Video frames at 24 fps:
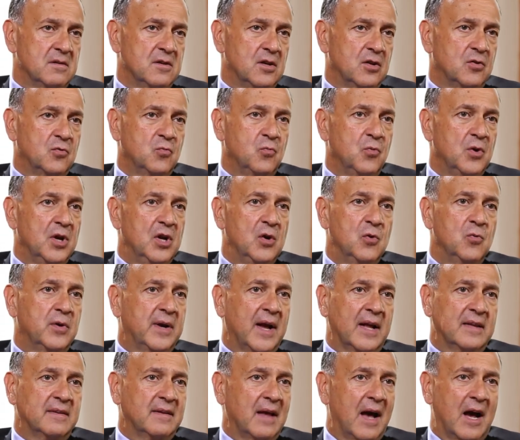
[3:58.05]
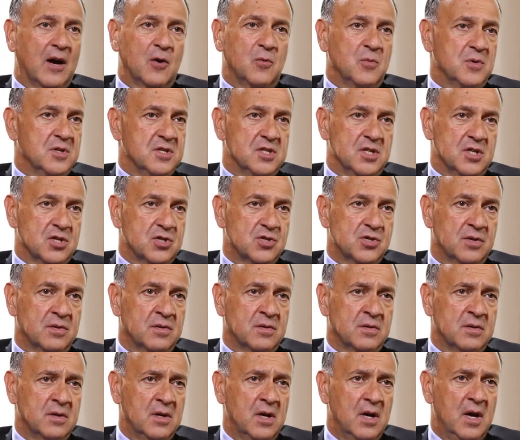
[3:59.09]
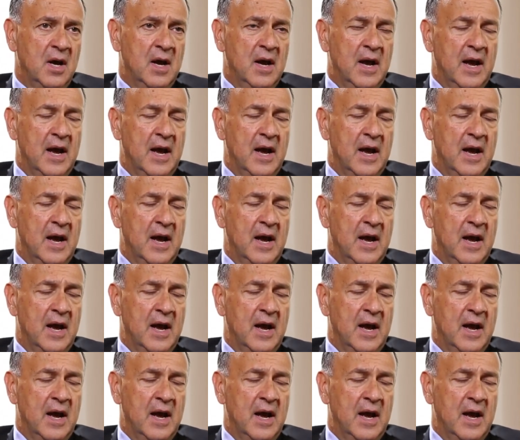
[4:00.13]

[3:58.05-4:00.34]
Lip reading: that we look at acquisition,